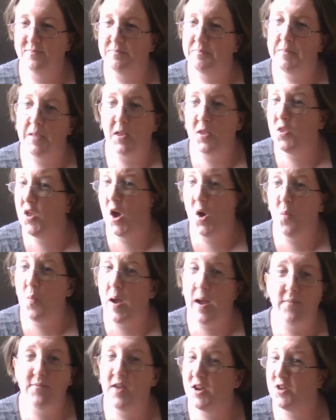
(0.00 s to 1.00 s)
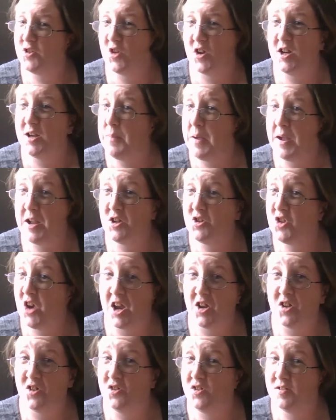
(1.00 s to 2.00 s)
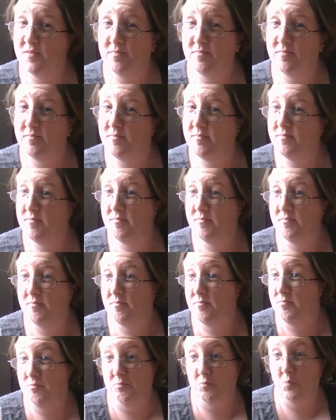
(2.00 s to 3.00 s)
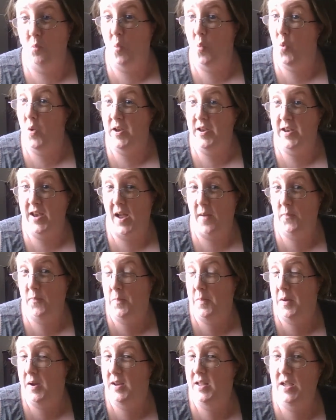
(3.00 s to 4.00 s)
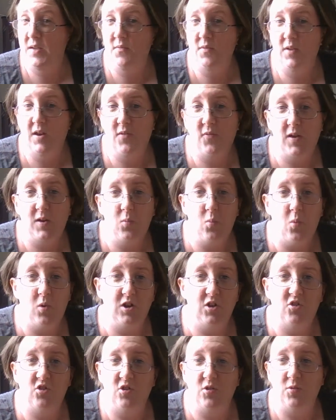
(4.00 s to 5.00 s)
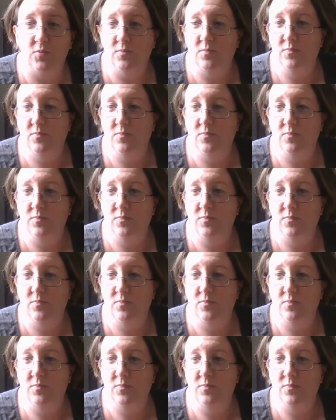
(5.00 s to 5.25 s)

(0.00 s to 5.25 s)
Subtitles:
No, I've not tried to buy a child. Wouldn't have the money even if I'd wanted to.